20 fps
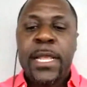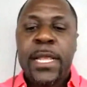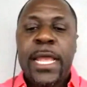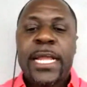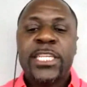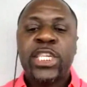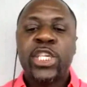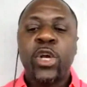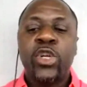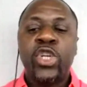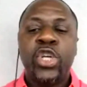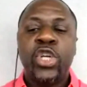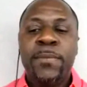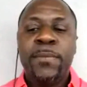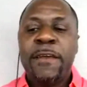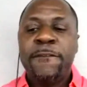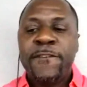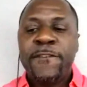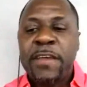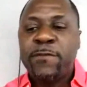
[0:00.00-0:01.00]
And so do me
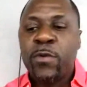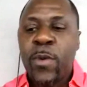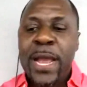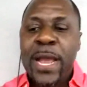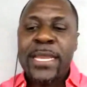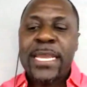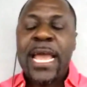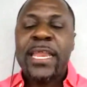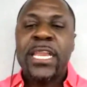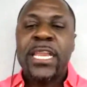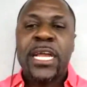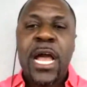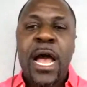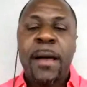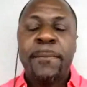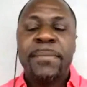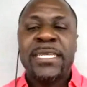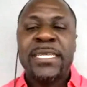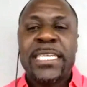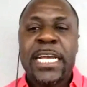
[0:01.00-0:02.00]
a favor right now in the
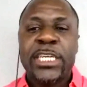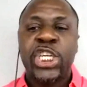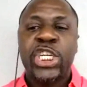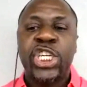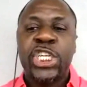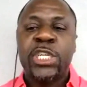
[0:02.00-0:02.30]
comment section,